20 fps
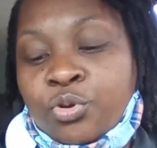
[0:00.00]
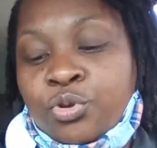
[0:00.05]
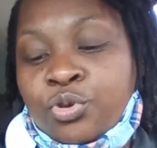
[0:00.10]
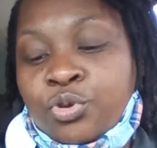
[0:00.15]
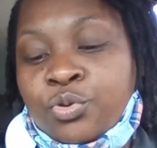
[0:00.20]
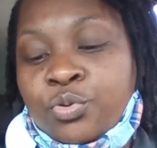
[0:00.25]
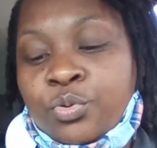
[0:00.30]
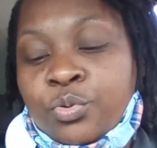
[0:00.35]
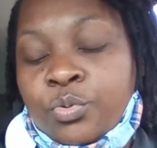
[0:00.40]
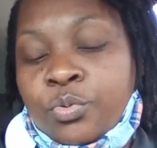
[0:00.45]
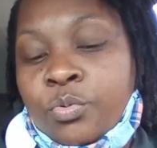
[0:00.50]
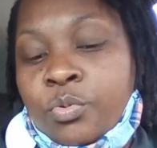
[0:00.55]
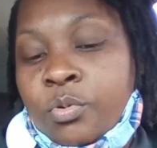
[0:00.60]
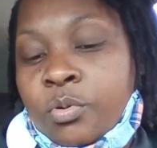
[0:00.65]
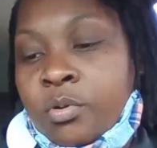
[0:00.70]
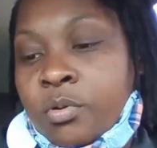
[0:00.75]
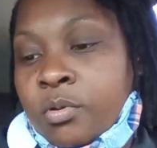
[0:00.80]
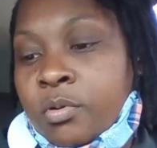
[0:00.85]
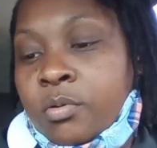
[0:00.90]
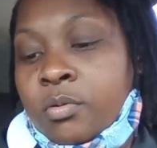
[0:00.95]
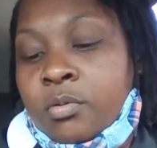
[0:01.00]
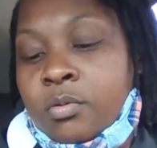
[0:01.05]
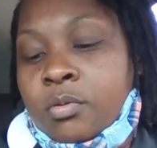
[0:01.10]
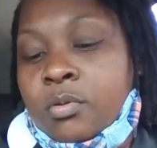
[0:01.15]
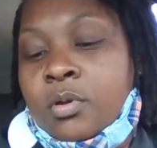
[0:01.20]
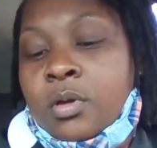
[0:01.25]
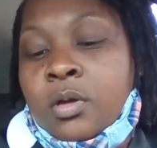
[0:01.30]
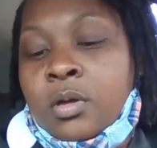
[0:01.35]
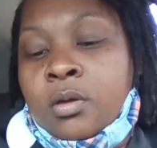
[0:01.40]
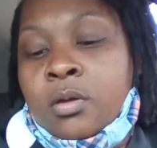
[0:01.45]
you
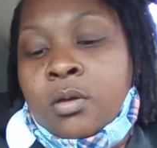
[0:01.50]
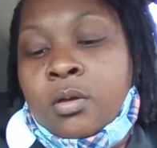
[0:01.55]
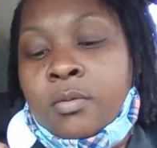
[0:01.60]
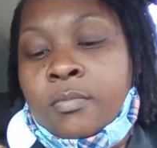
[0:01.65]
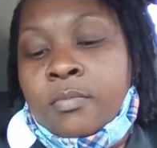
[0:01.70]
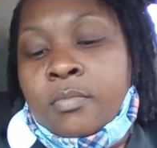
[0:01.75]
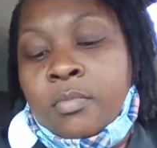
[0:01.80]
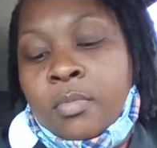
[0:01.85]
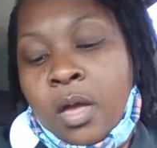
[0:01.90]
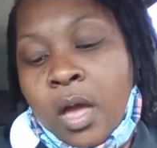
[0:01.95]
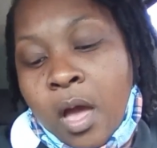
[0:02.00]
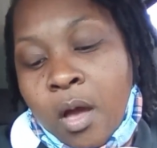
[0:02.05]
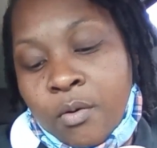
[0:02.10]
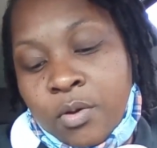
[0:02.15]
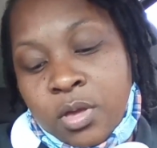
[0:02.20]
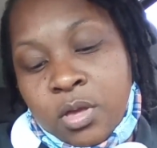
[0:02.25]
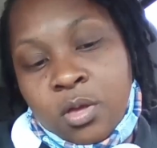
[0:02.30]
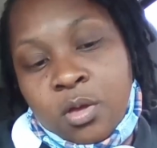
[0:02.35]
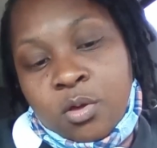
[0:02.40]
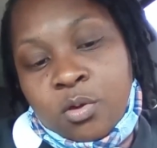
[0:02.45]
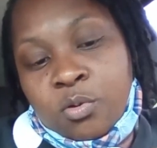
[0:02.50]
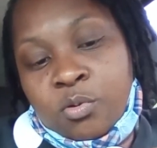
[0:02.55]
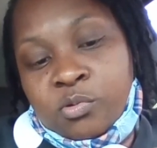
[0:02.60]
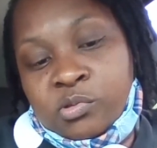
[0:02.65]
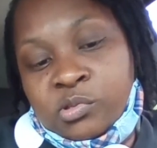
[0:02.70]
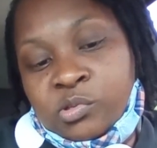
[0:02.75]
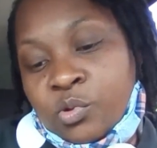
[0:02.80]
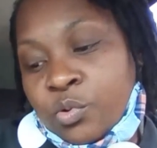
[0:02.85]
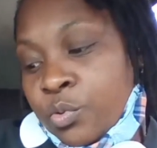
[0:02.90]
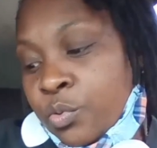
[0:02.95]
how it
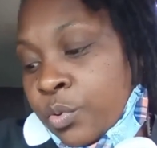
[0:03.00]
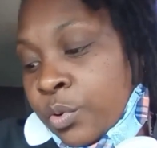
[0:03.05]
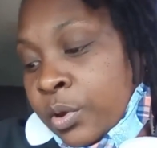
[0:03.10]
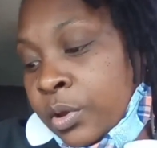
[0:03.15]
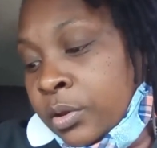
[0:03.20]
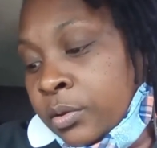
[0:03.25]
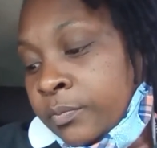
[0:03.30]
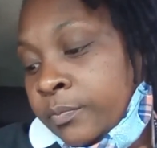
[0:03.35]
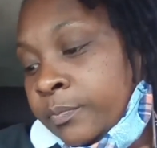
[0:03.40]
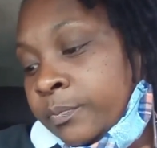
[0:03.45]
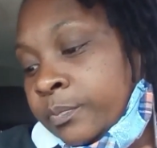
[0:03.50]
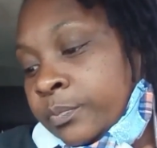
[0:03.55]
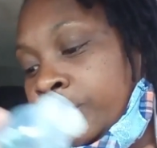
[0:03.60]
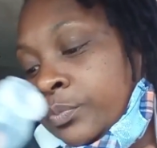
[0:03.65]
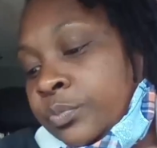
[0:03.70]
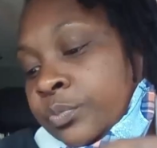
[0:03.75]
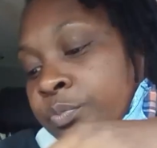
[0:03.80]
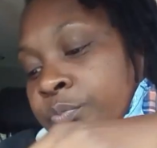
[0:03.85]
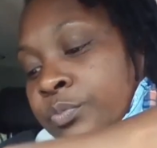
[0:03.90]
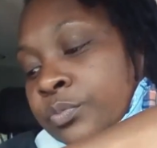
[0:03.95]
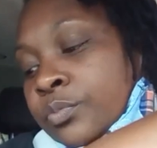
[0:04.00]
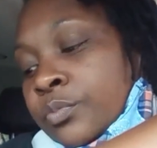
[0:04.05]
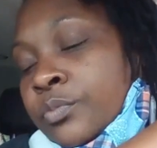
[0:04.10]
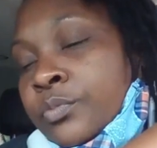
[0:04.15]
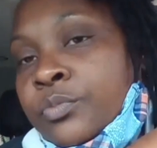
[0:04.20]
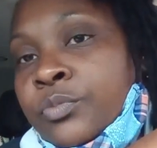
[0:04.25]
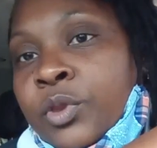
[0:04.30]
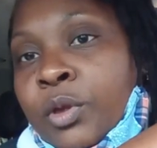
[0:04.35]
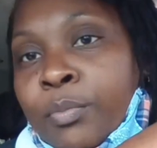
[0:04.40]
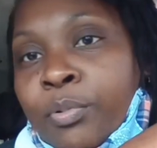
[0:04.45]
goes on
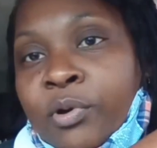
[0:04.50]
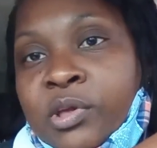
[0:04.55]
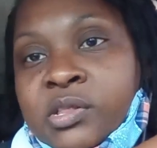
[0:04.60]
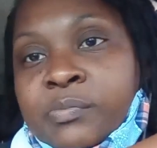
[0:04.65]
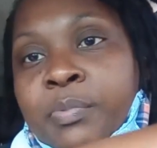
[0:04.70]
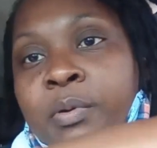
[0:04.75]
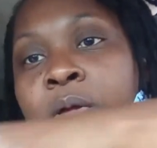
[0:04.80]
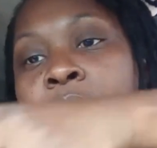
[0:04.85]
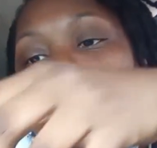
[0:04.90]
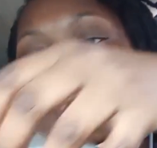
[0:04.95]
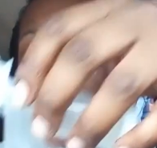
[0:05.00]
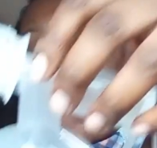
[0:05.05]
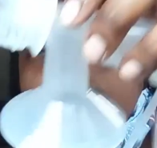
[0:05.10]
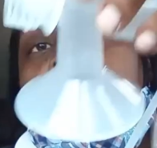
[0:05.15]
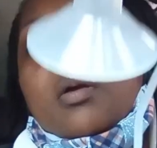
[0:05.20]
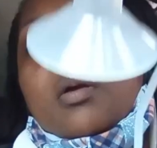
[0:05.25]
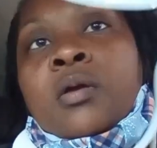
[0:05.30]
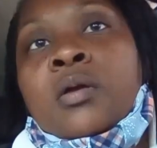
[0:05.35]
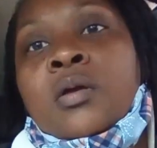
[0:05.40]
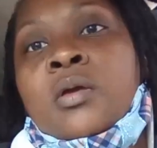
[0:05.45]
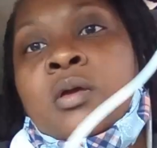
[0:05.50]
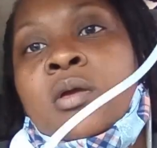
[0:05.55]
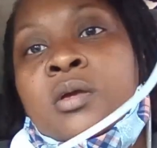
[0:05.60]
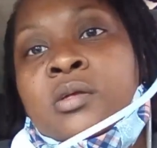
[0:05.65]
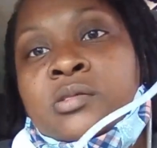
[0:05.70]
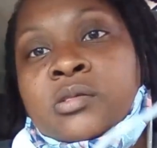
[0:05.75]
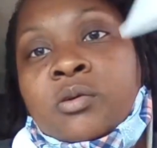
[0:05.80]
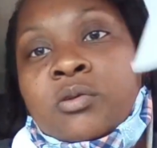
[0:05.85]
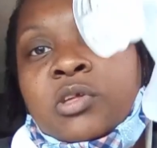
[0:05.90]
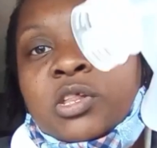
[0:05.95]
the breast pump.
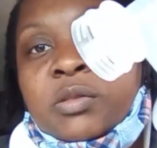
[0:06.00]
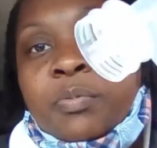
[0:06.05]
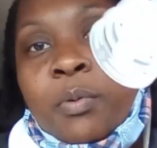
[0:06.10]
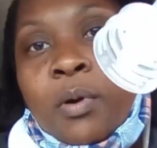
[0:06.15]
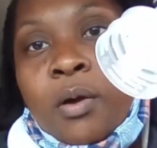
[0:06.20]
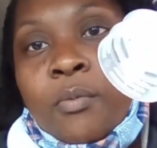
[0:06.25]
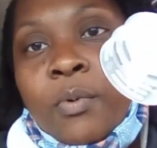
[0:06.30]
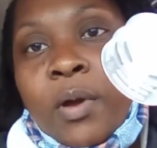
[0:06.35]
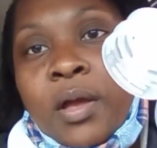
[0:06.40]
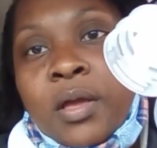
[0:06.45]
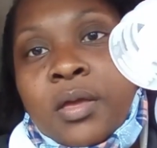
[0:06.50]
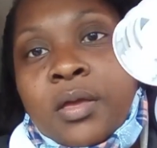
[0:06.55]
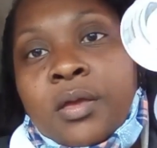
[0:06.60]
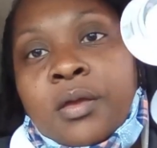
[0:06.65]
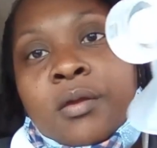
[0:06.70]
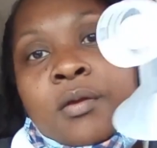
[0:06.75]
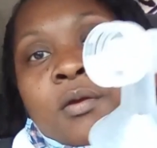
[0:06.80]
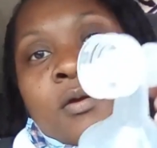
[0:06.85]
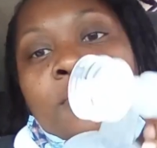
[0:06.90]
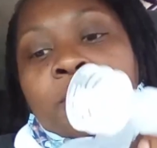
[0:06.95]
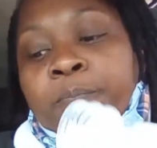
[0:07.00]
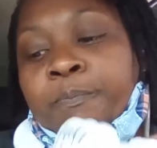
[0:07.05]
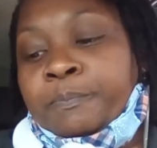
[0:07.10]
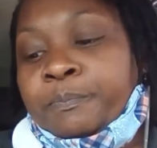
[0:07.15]
So this part right here